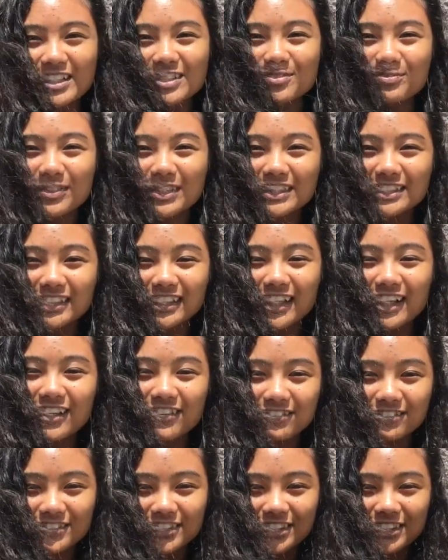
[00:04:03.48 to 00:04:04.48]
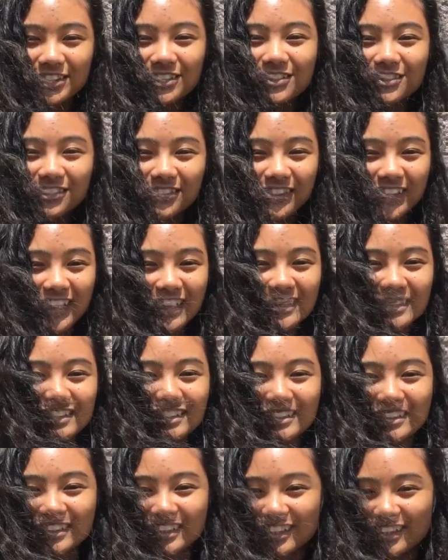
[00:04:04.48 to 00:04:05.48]
as much love to you as
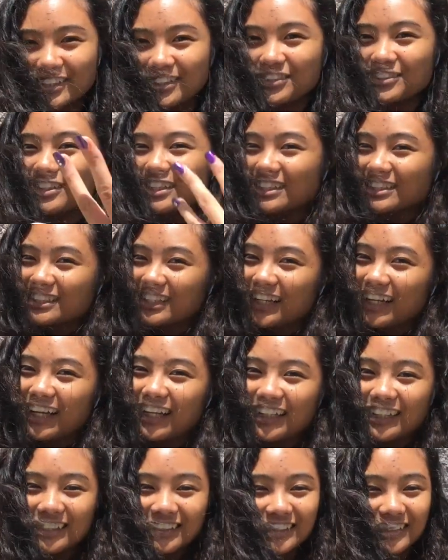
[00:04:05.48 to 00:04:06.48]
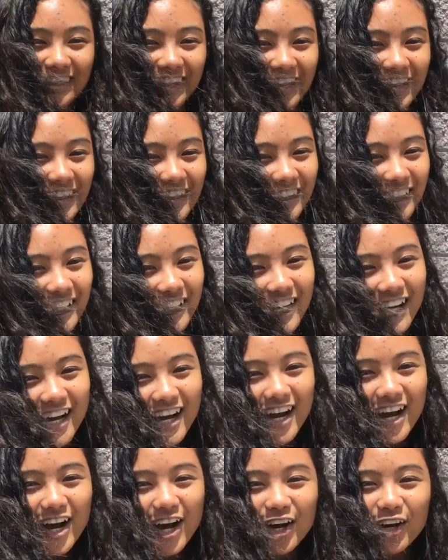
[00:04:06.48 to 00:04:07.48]
you did to us, and
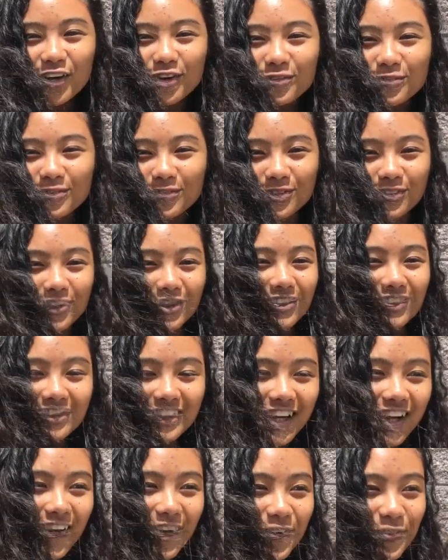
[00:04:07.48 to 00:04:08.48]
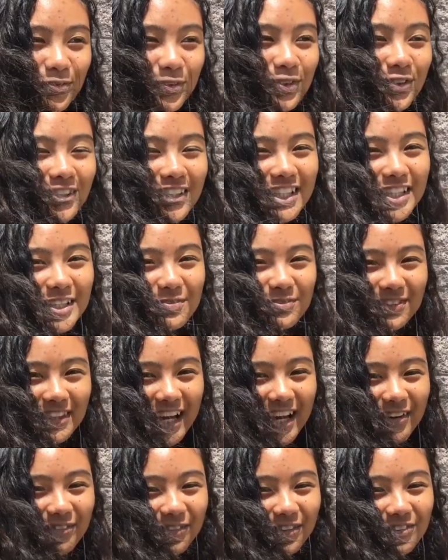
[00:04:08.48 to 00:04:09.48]
hope you keep
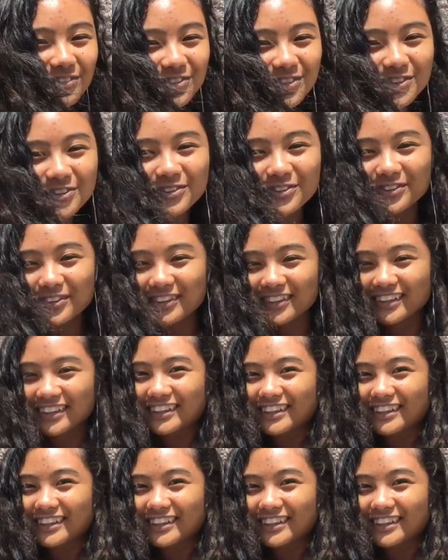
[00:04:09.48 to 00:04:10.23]
that with you.